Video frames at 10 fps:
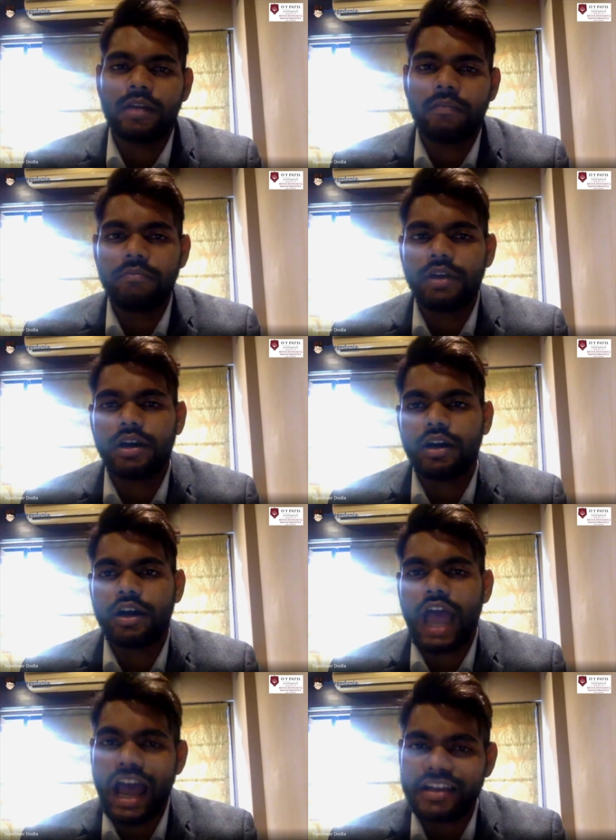Ma'am,
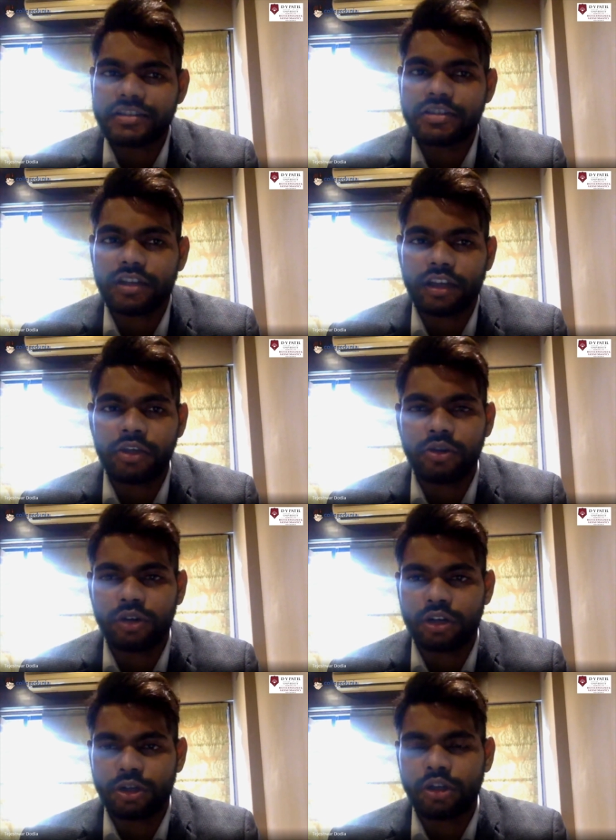uh, as you,
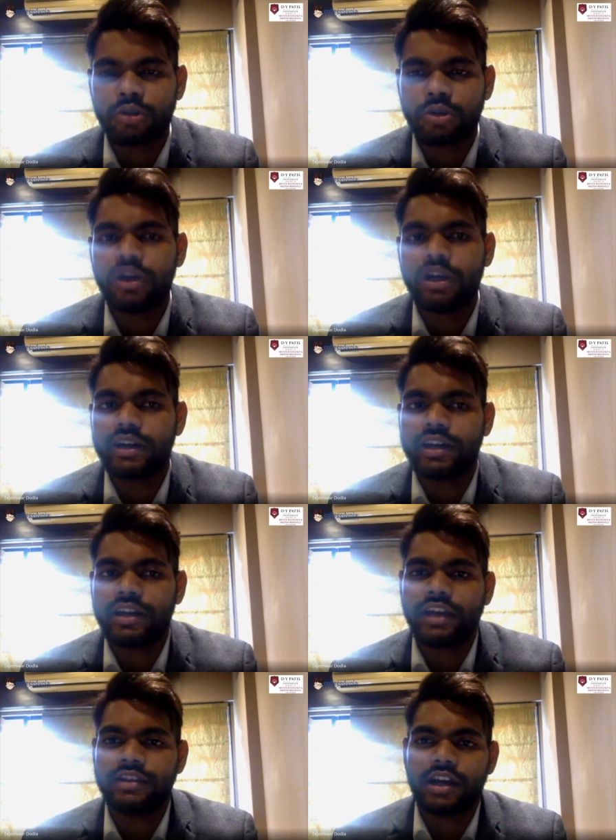were, you told earlier,
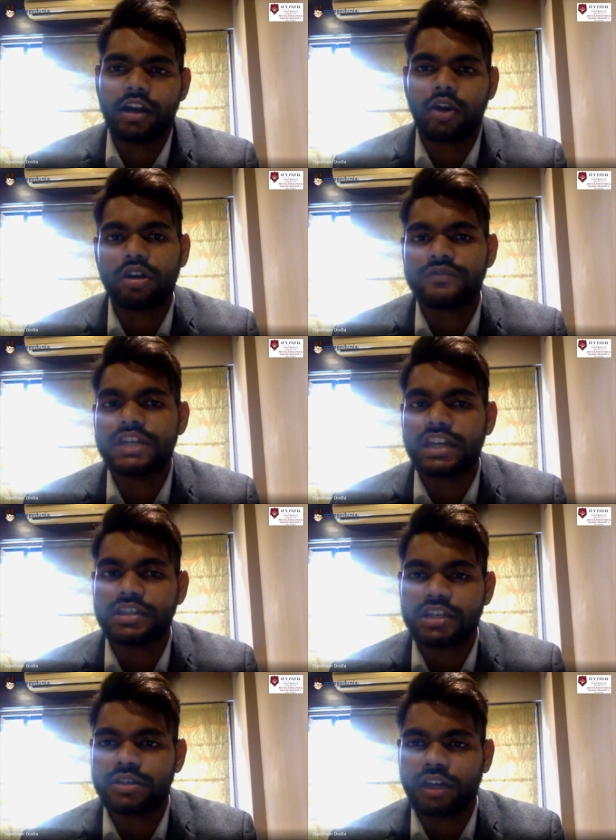like there are a lot of
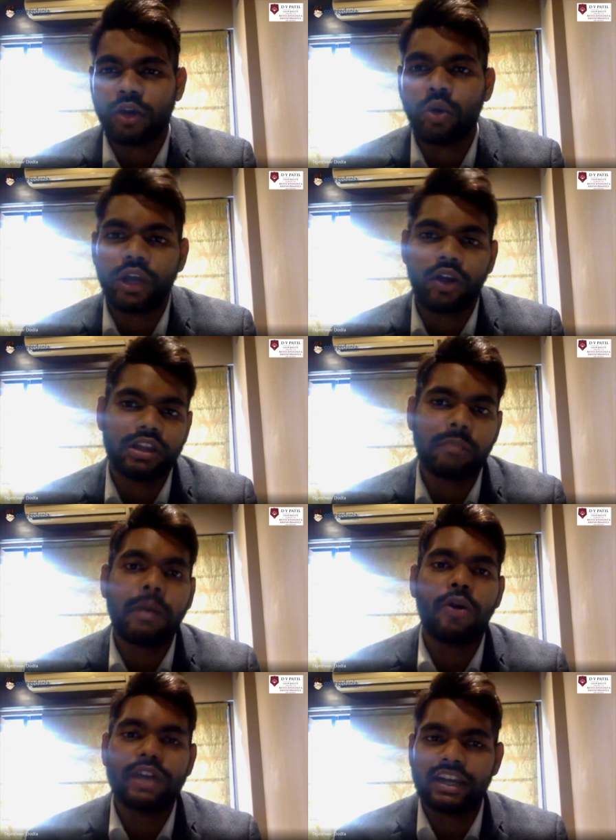changes going on the
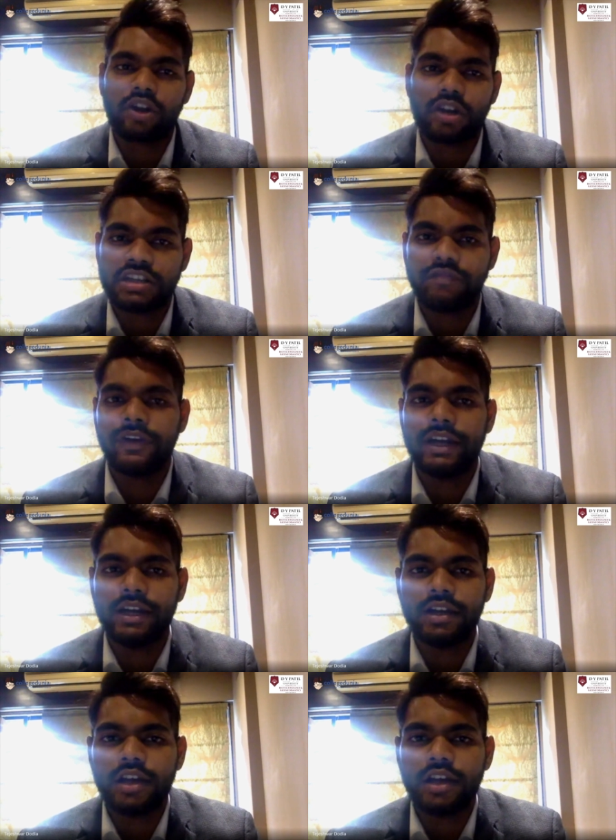biotechnology field.